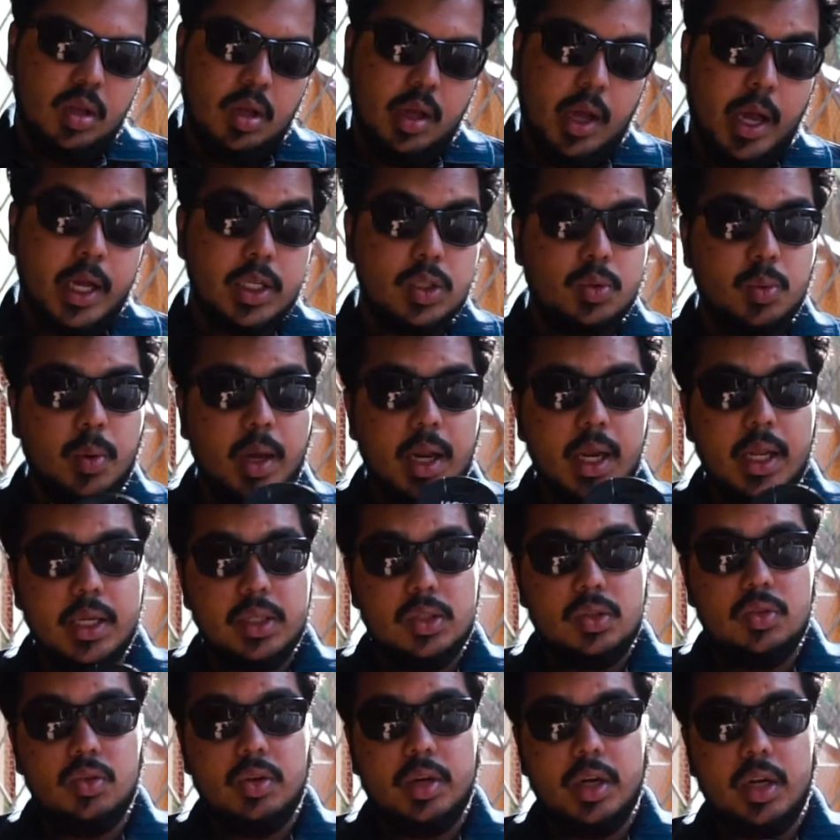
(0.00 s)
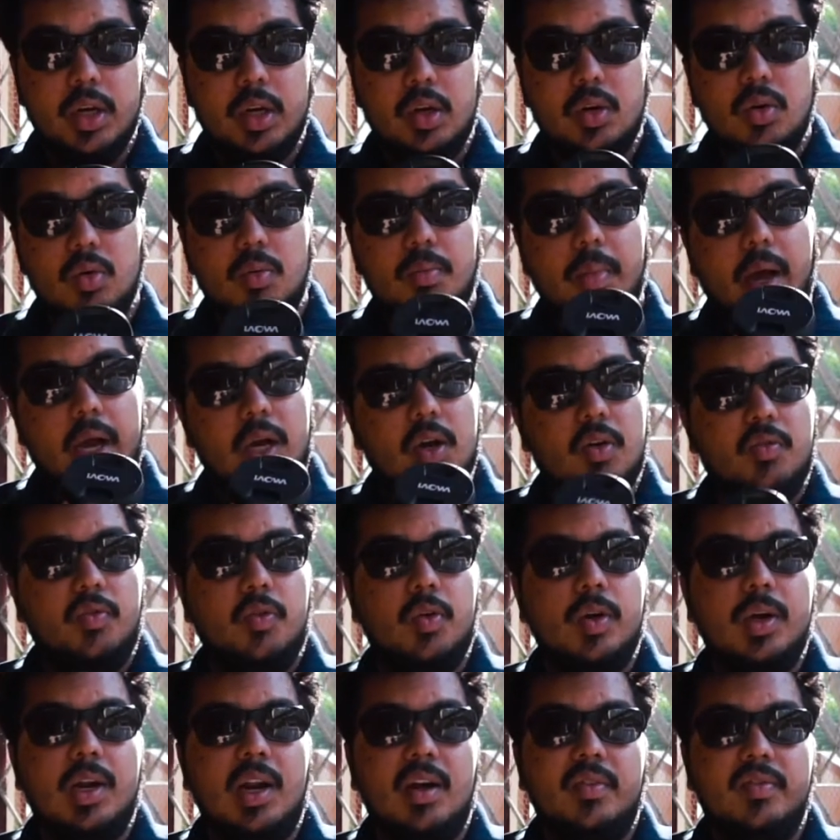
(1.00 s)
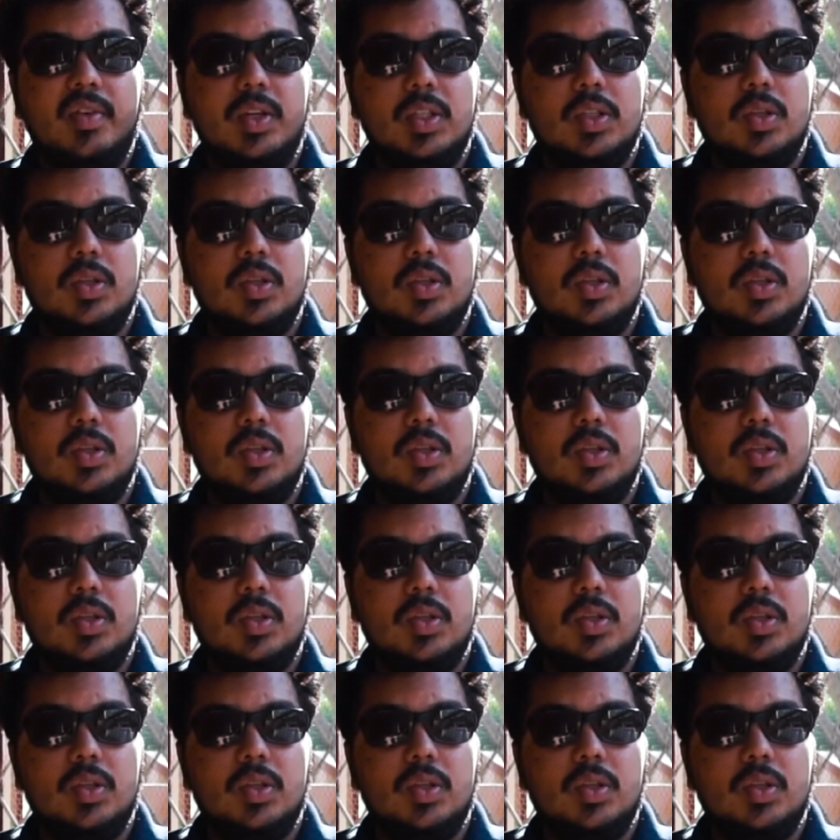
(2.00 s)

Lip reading: as well as you can do macro photography.